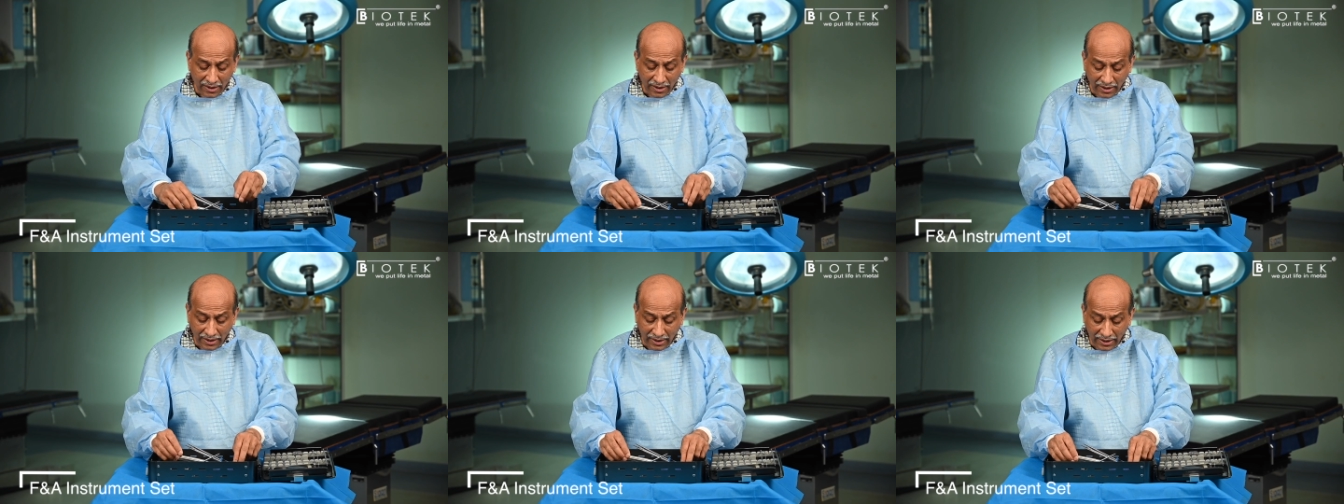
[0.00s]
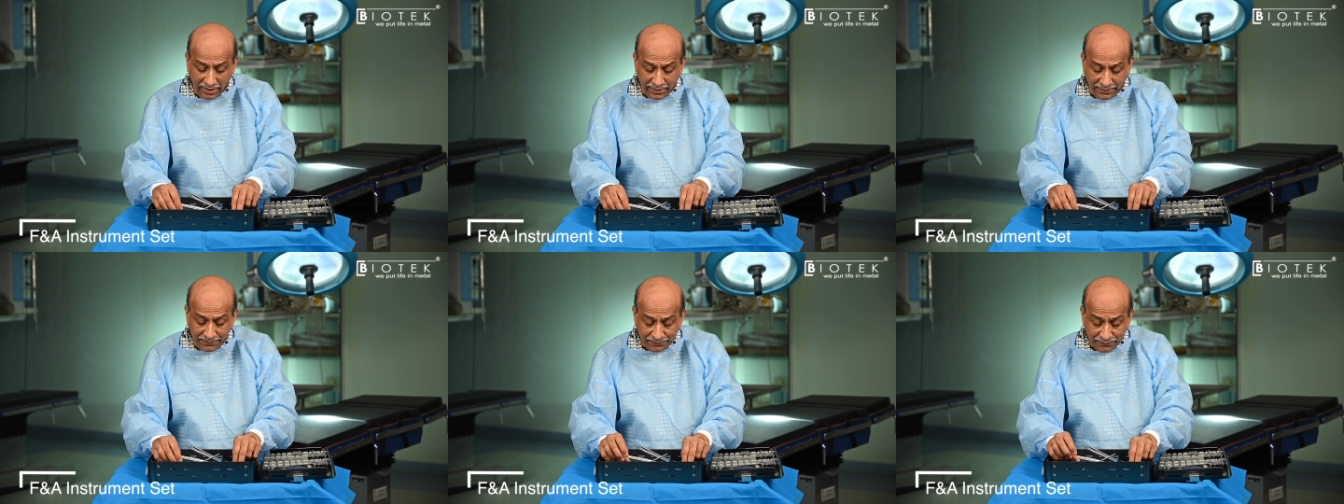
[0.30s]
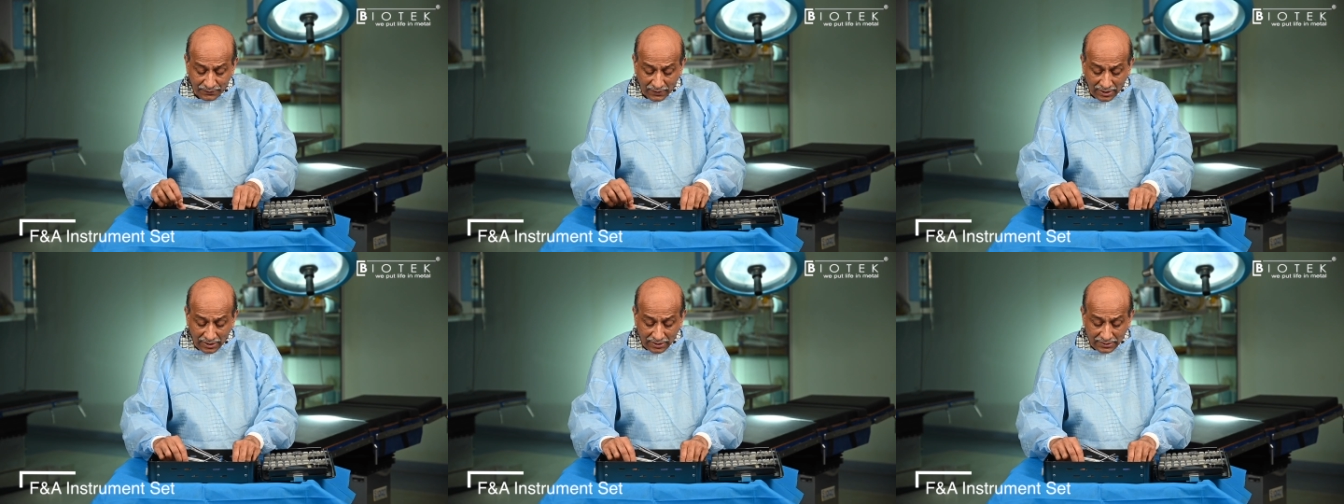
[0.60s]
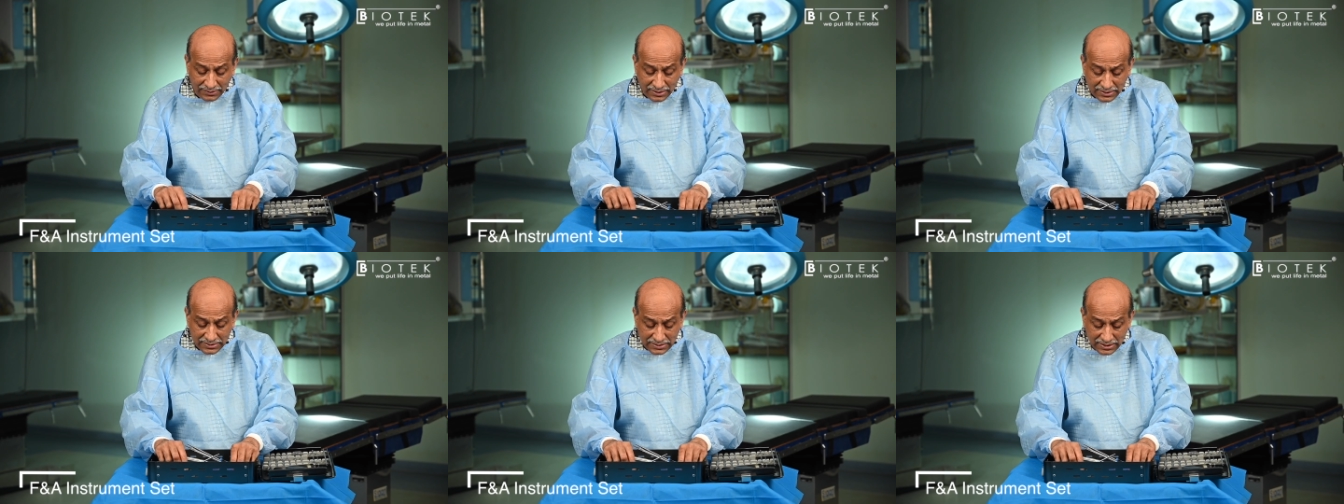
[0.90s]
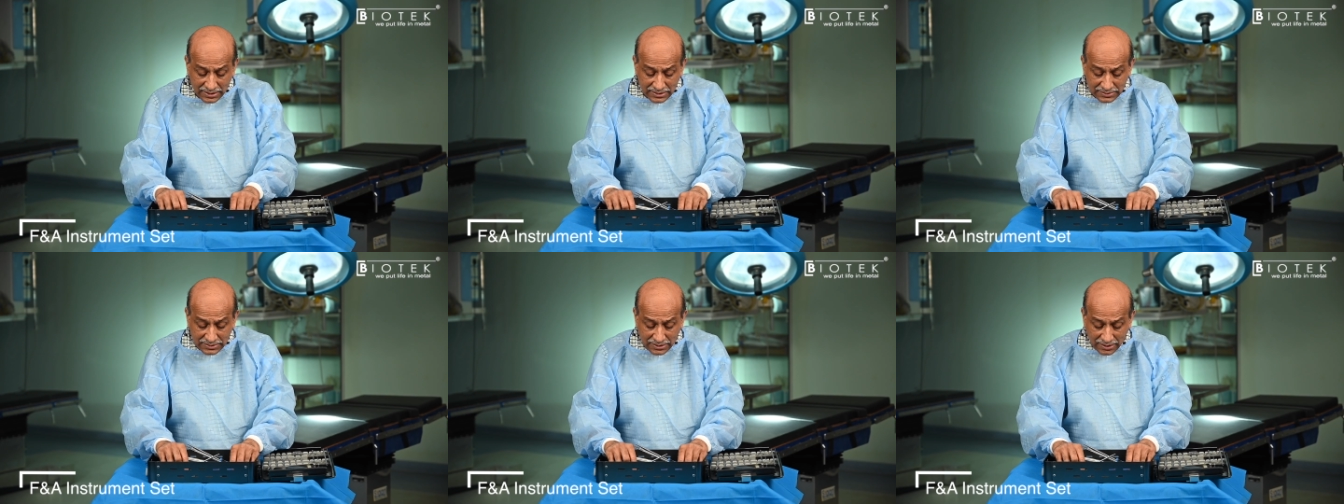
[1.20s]
And this
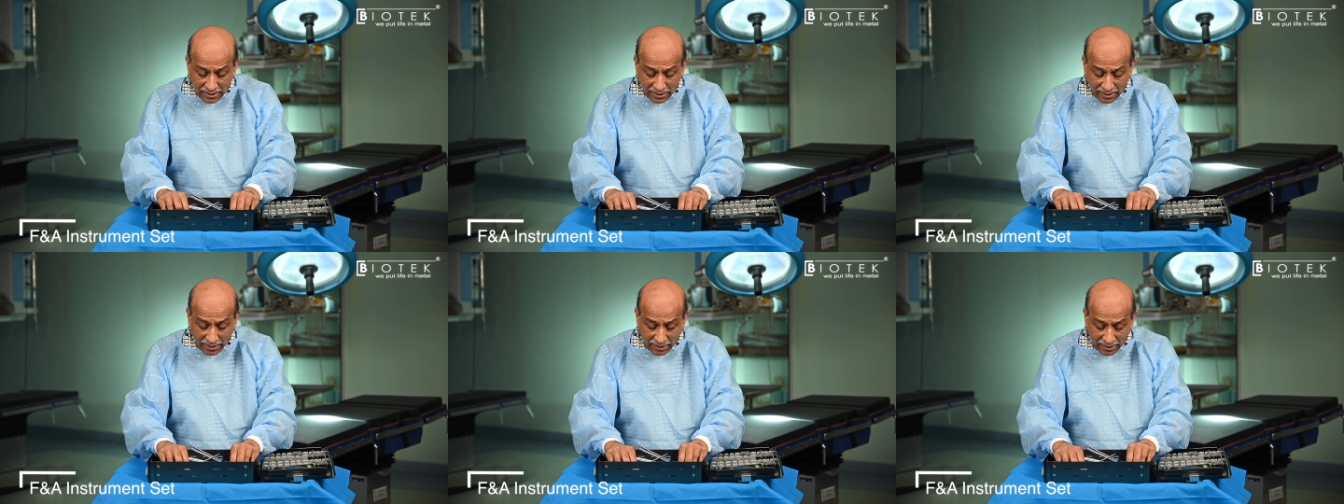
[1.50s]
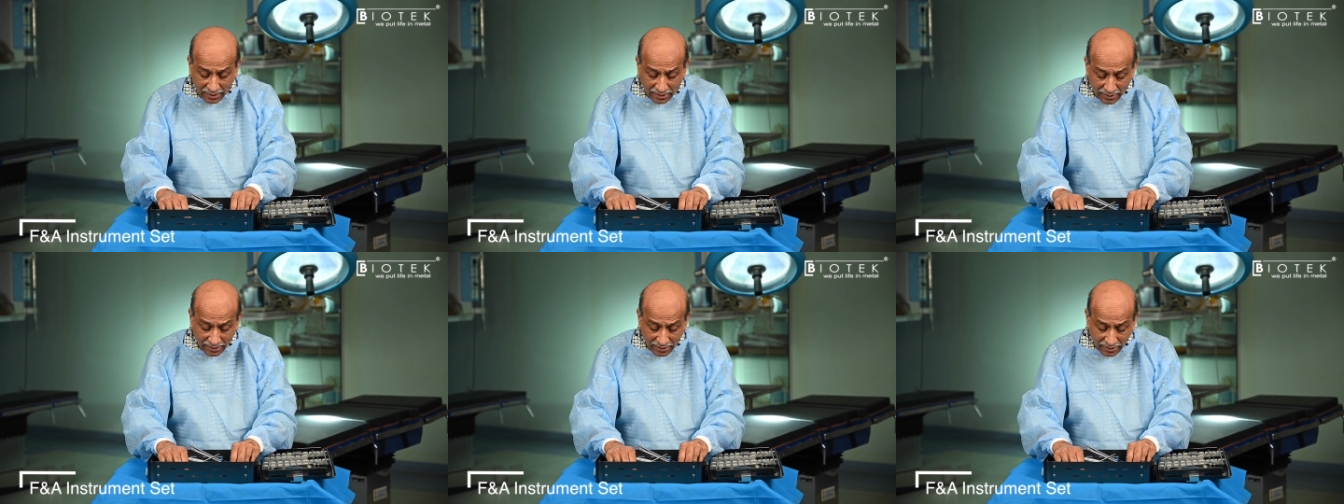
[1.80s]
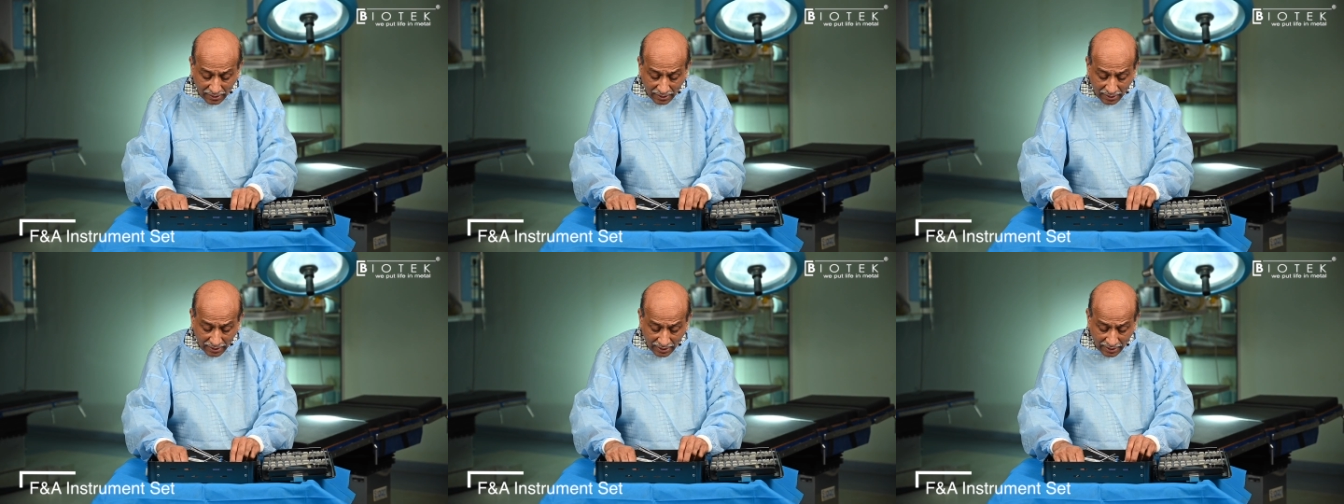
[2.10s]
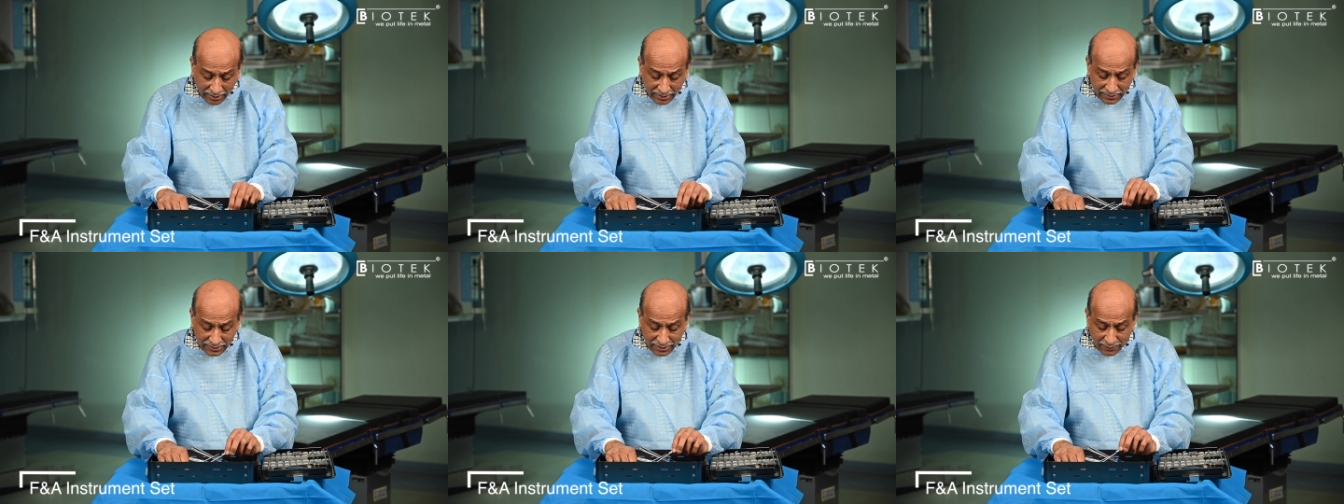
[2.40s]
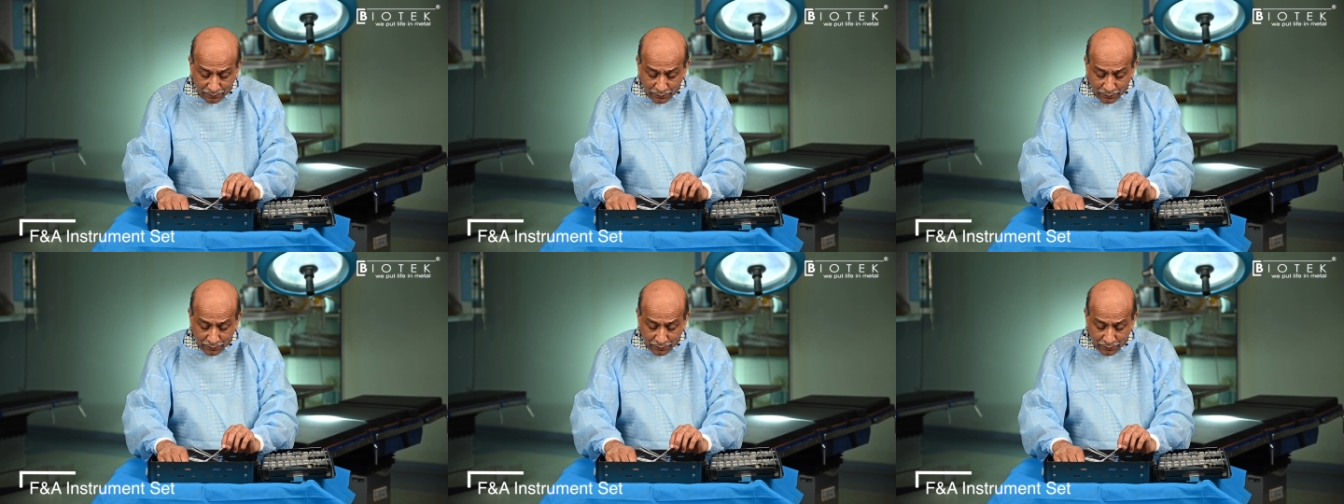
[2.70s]
is another